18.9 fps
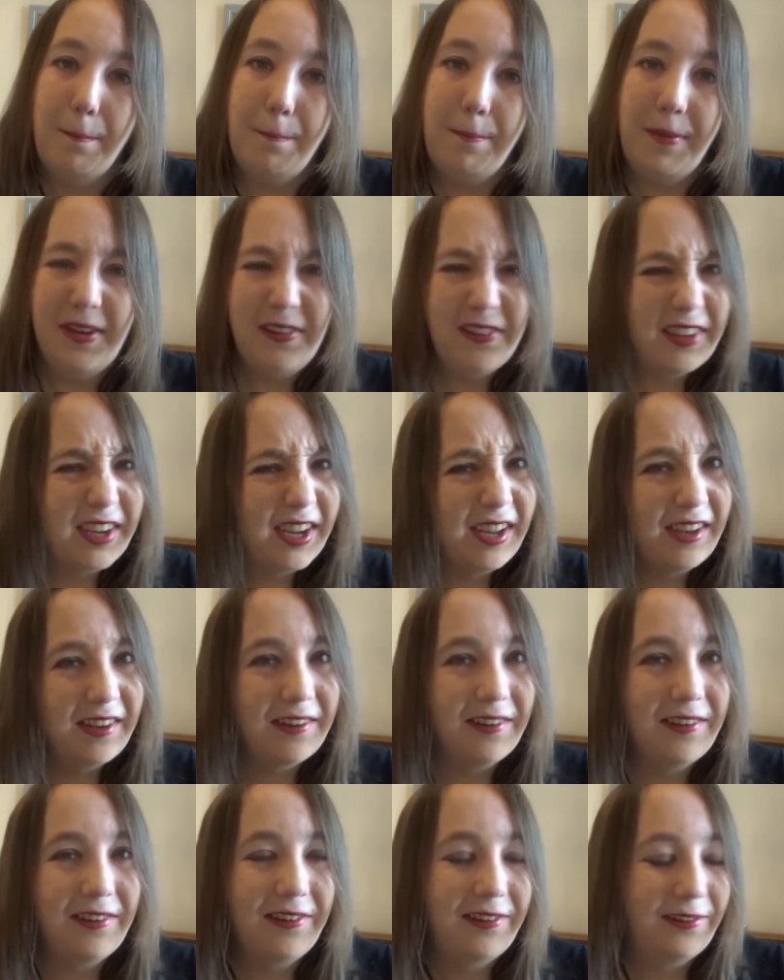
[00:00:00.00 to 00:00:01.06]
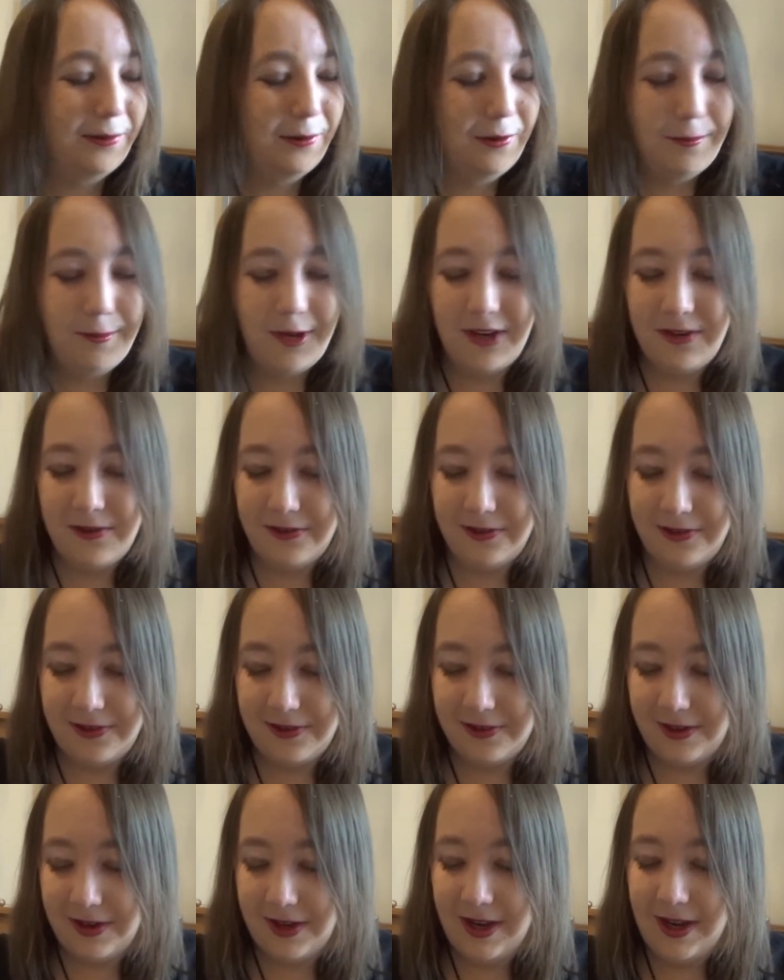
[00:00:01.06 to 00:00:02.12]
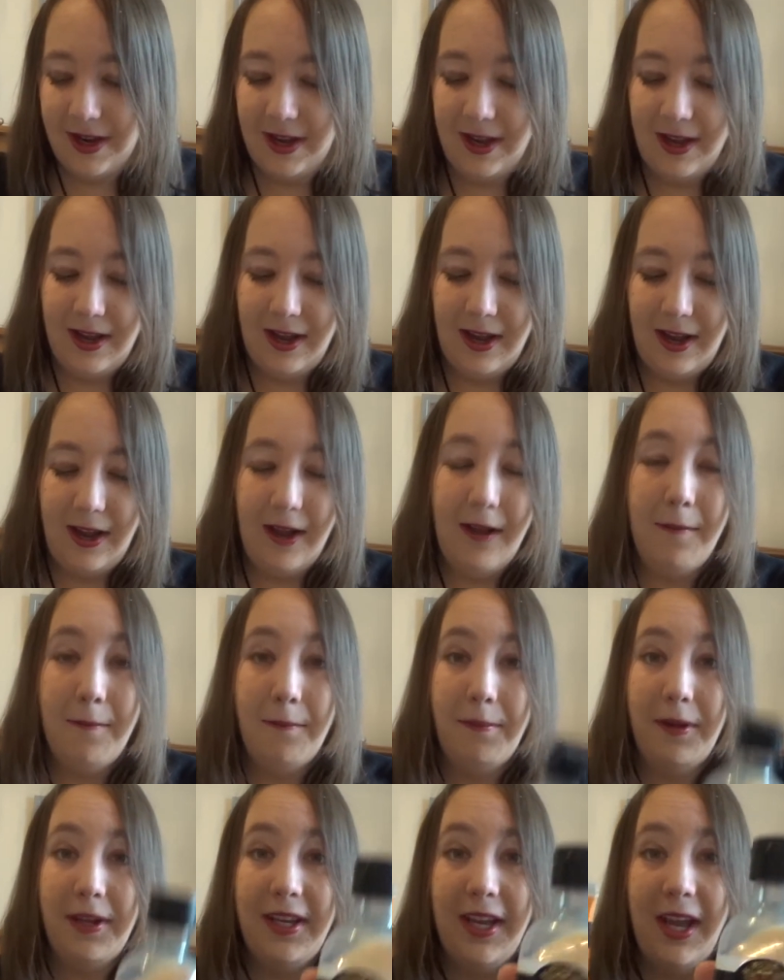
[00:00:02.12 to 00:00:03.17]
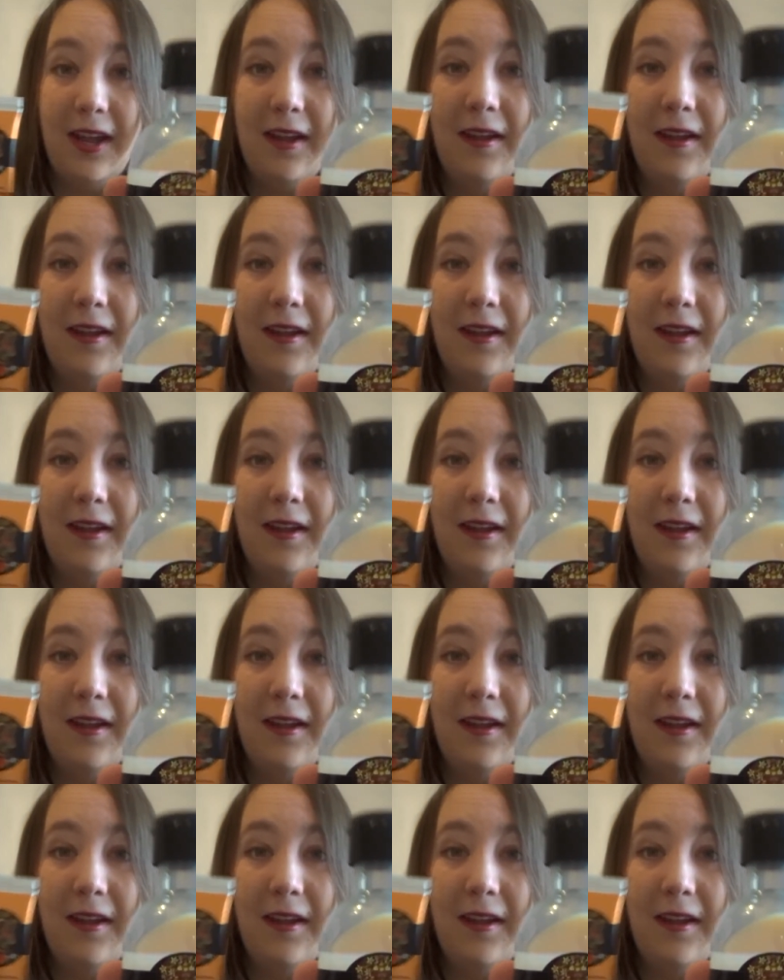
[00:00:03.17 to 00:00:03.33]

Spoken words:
biscuits almost. But yeah,